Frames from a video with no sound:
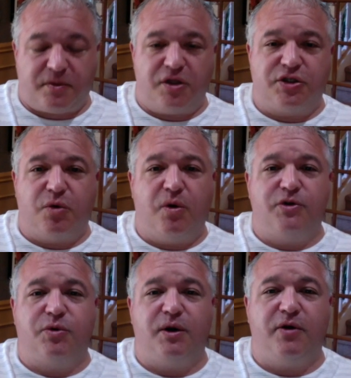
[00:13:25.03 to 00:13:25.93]
So what
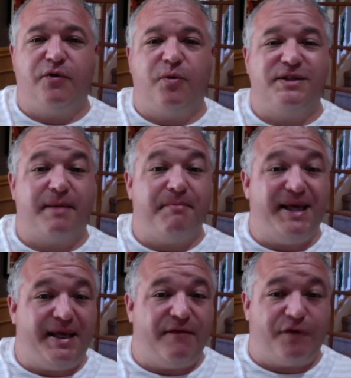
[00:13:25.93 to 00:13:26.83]
so what do you, so what does that
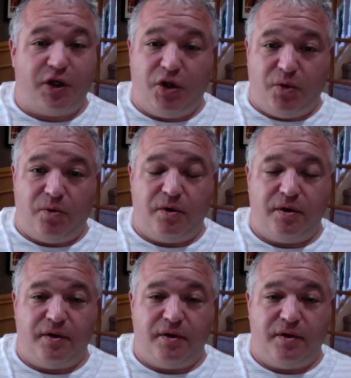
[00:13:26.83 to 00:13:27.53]
mean for you?